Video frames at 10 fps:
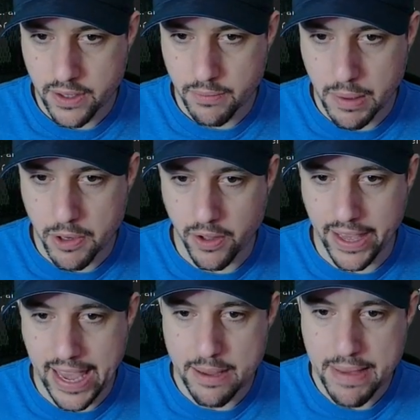Maybe call it
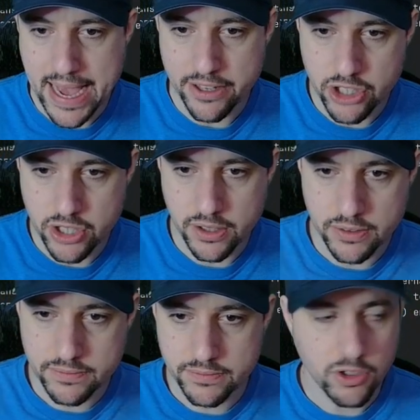a match,
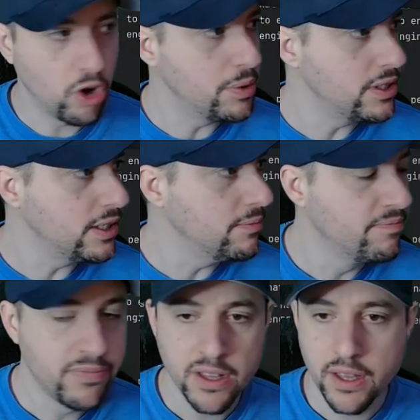OPT.
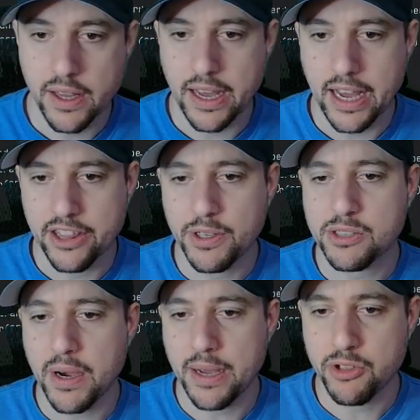Uh, and the
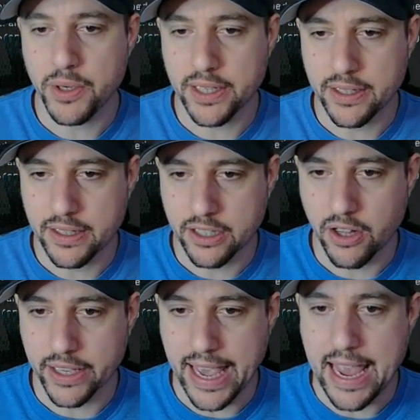reason why I'm doing uh,
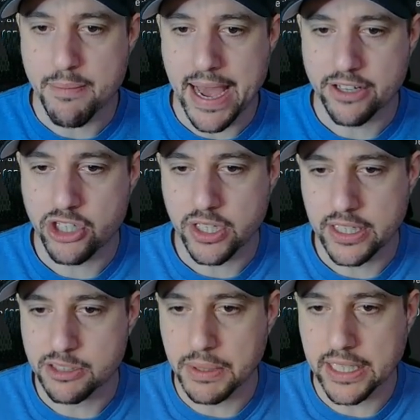calling it a match
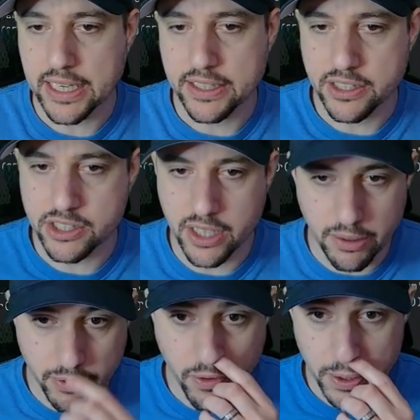is because uh,
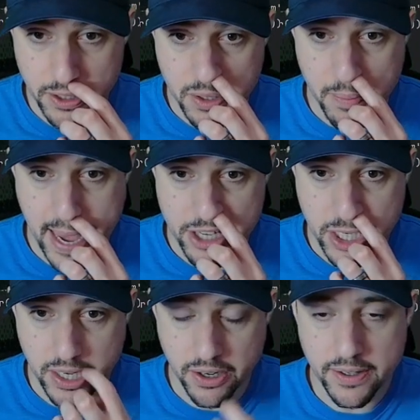we've already used match
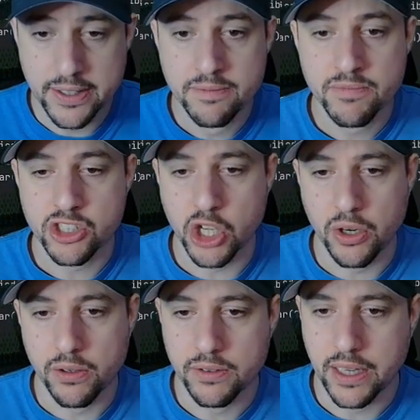here.
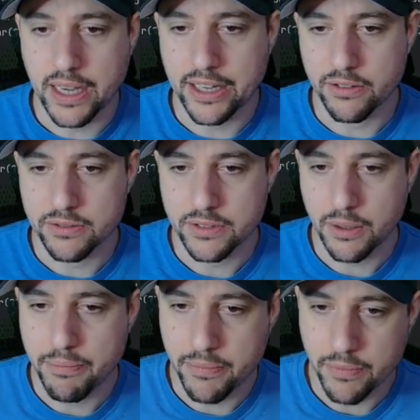So I don't.
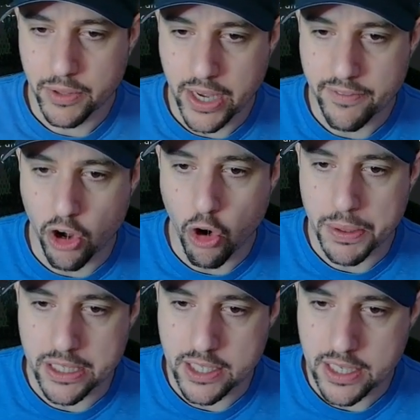When you have an
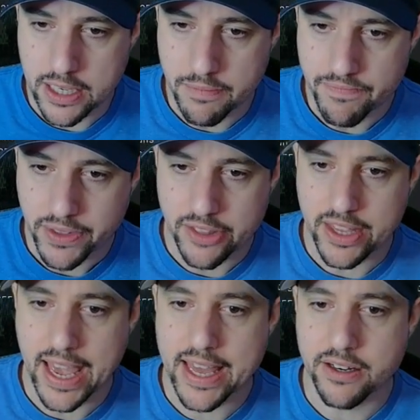OPT at
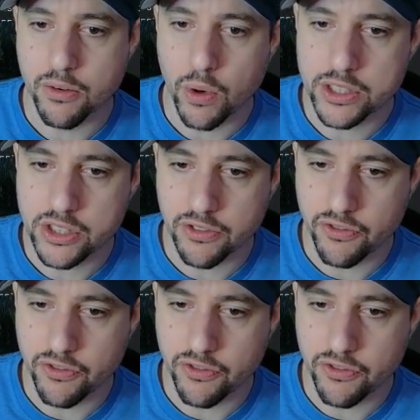the end, once you